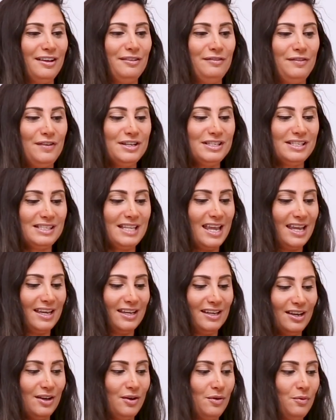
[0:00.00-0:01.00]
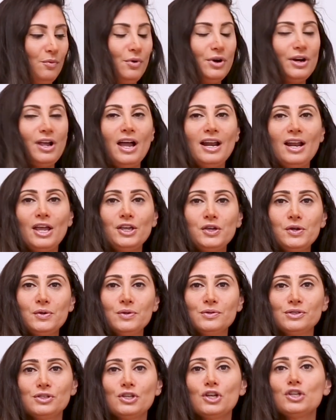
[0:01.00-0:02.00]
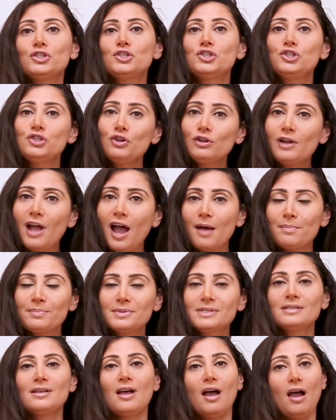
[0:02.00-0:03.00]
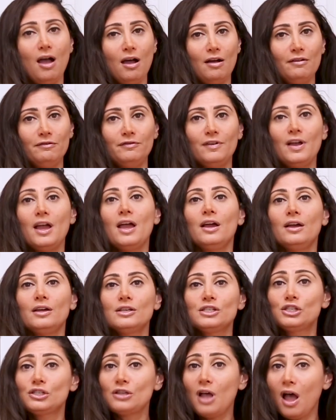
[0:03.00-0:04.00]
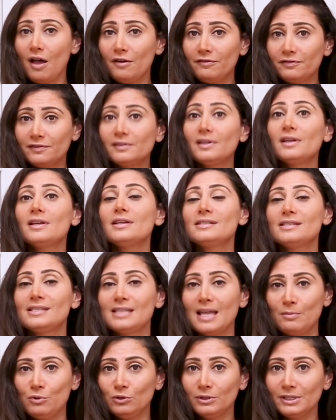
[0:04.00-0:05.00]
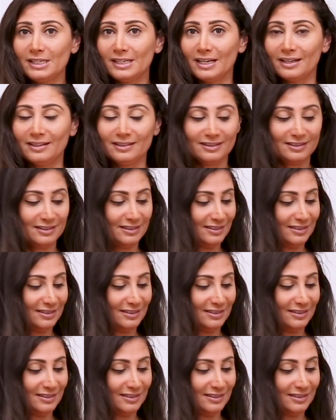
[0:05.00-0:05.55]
First thing, we're gonna use 2 cups of soft semolina.